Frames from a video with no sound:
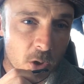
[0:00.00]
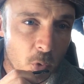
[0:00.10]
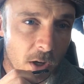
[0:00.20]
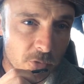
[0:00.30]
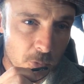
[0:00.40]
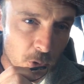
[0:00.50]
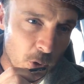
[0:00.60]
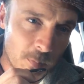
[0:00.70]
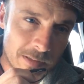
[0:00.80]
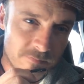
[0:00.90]
across the
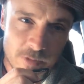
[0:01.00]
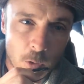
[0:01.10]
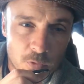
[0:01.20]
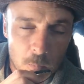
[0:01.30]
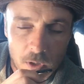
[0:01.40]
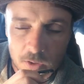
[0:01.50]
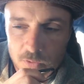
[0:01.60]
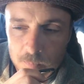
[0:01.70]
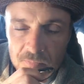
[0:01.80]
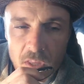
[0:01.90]
room and go somewhere else.